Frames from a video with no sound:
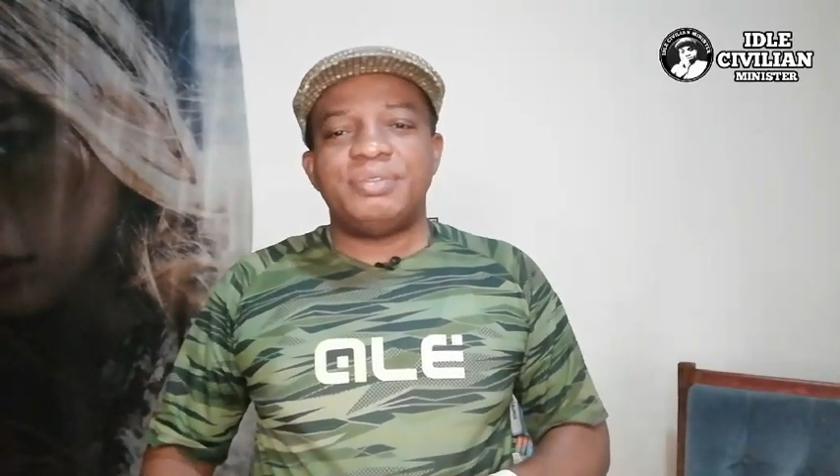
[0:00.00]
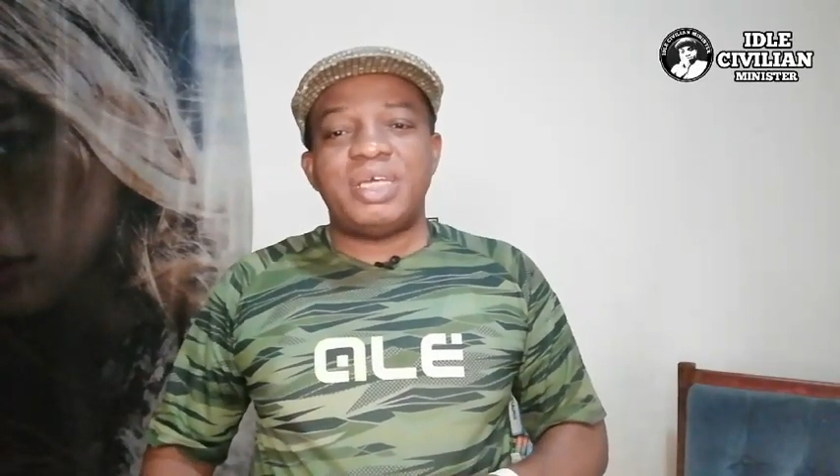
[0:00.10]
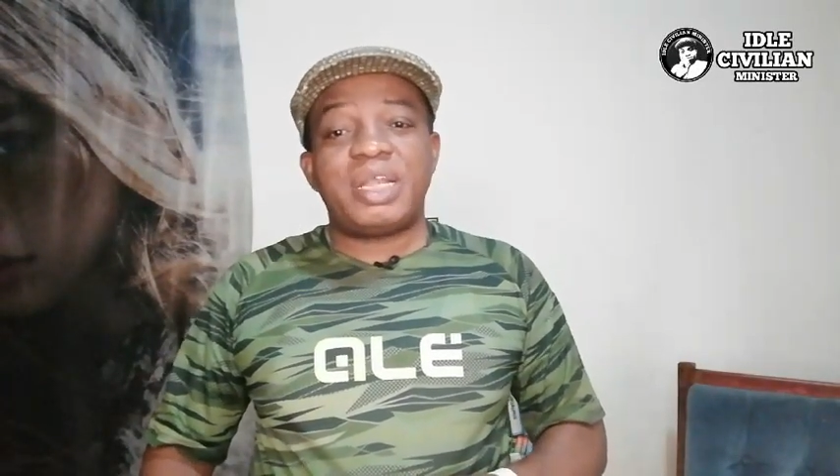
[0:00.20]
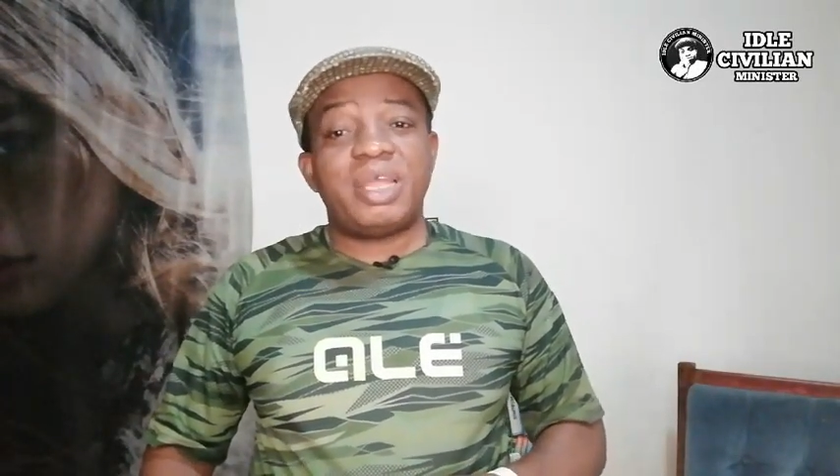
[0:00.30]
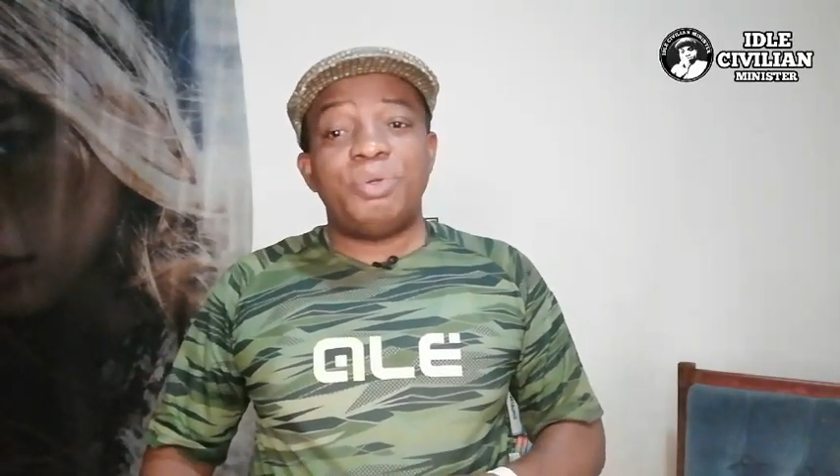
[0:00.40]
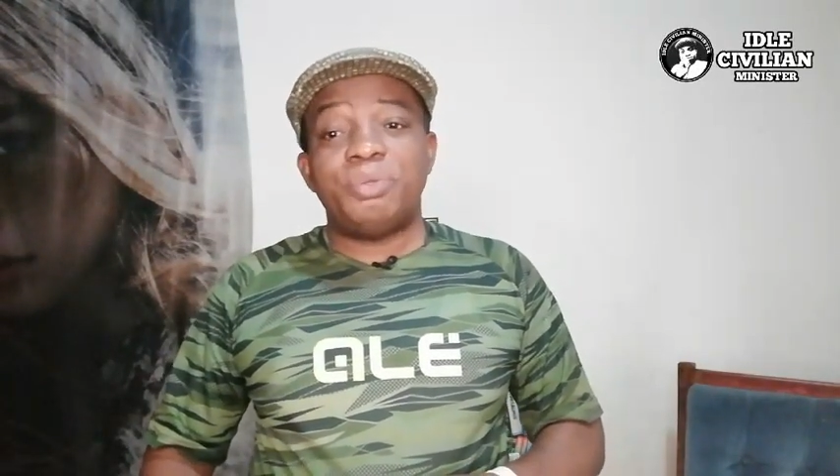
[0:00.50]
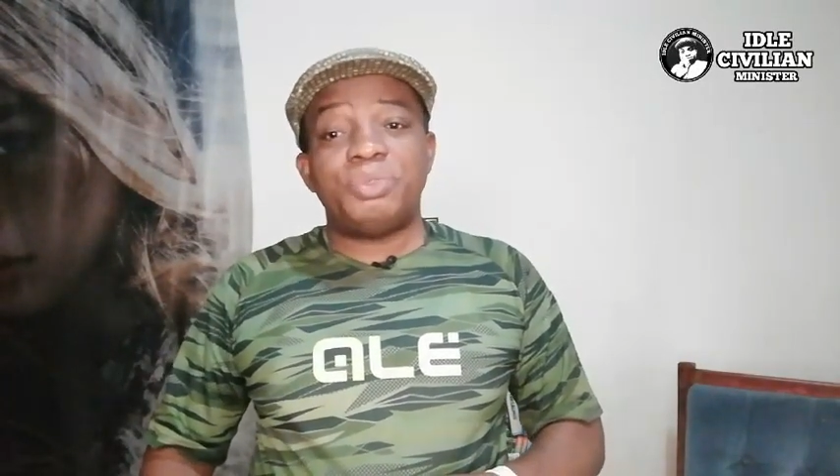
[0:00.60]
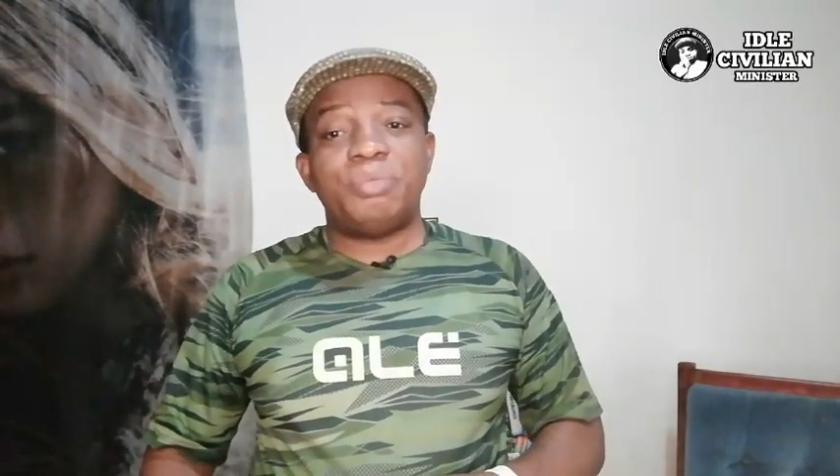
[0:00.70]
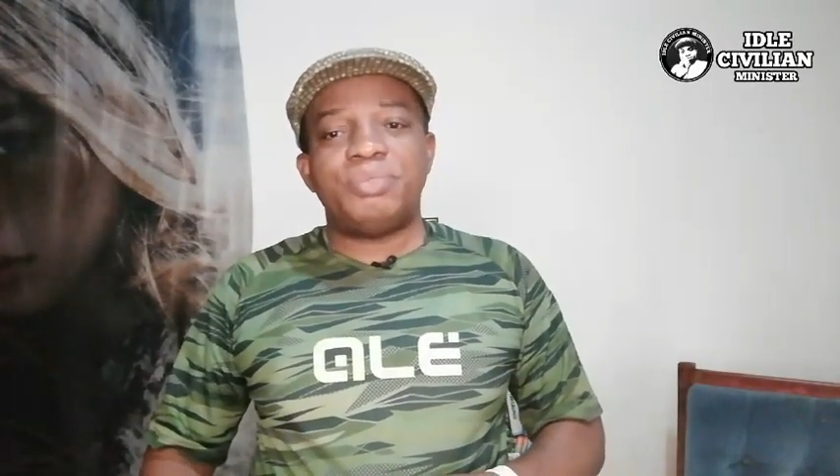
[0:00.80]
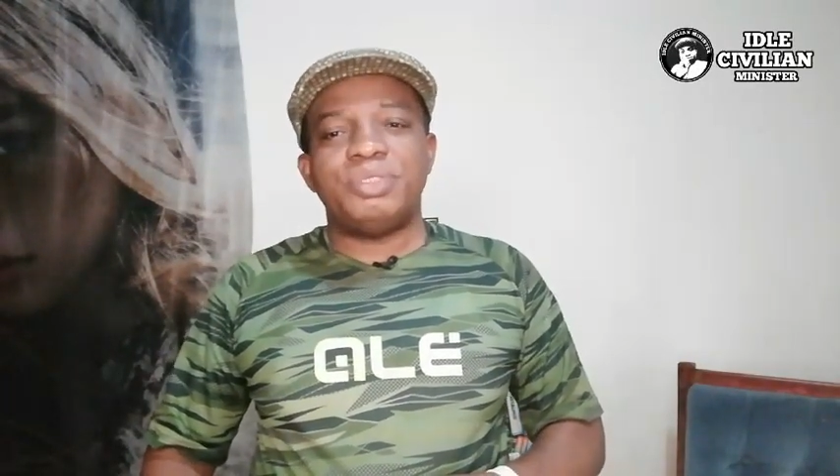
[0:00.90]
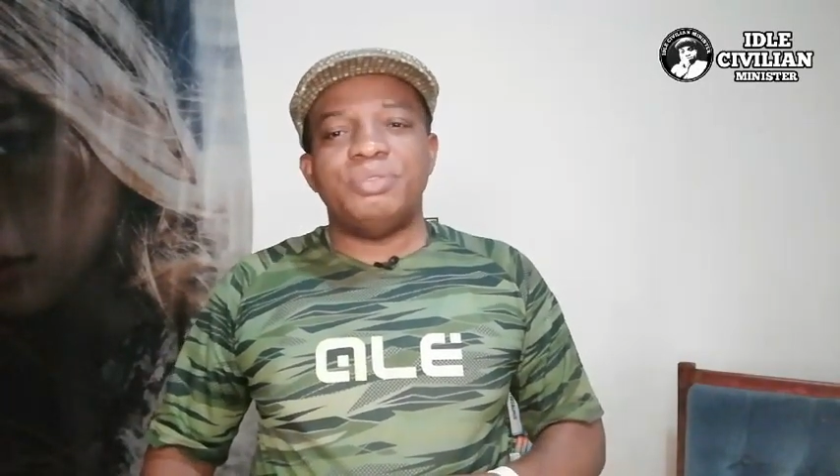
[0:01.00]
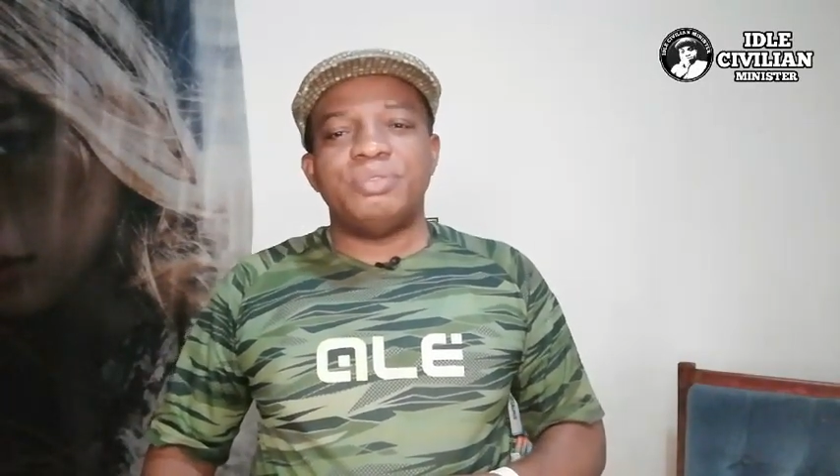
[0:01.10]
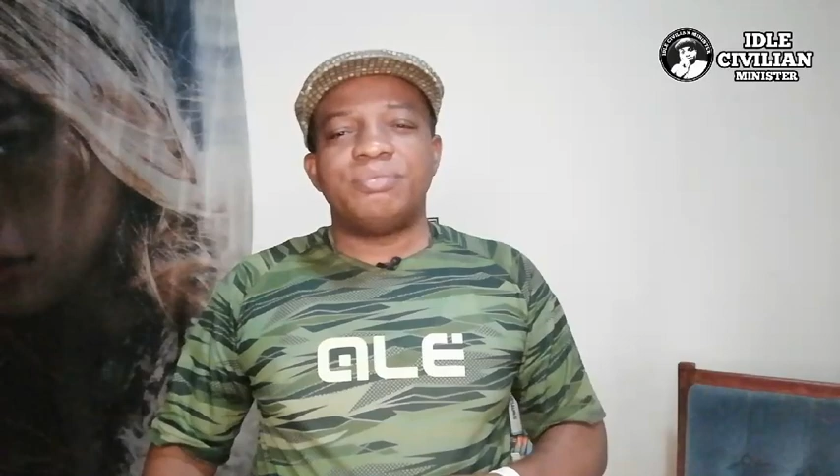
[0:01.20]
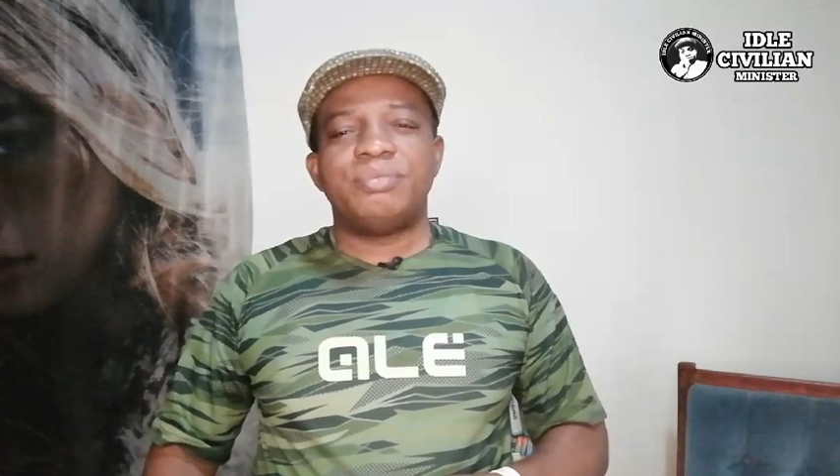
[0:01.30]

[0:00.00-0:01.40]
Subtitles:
that kind of something.